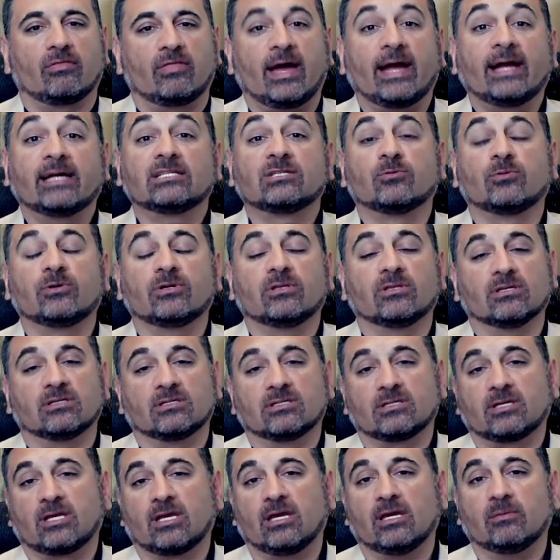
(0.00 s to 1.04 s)
that's when the
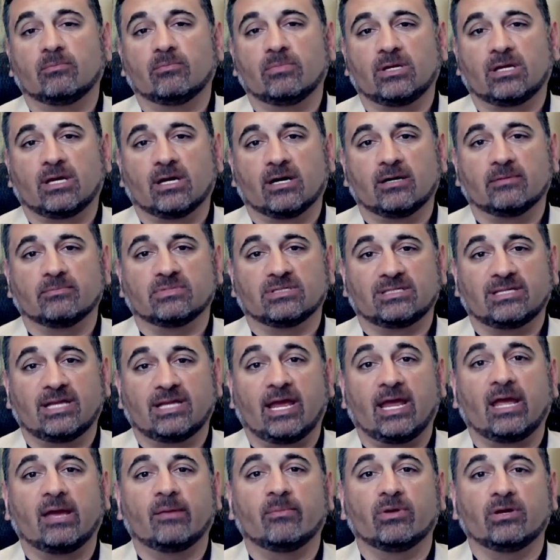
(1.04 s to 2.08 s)
skin becomes
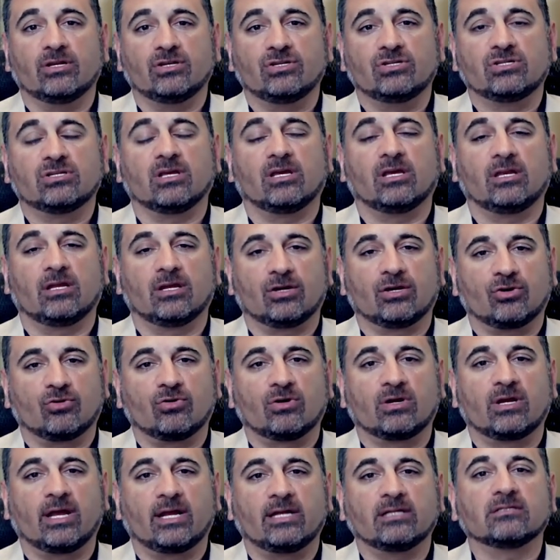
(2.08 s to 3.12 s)
damaged and it
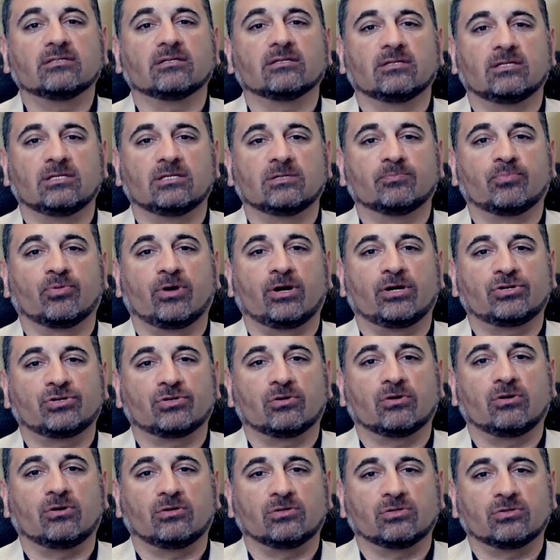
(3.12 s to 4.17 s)
creates these
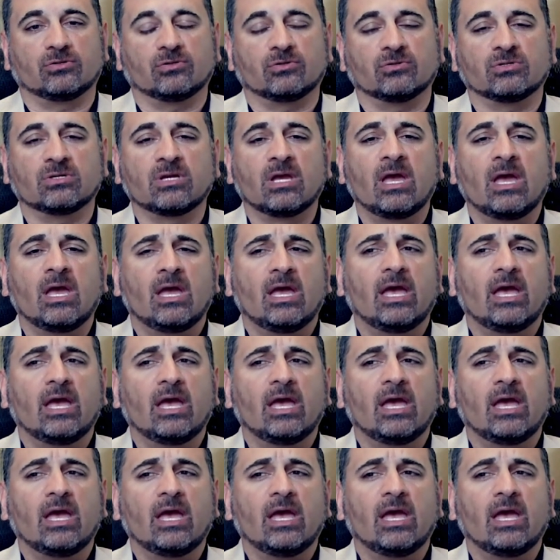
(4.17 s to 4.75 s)
pressure ulcers.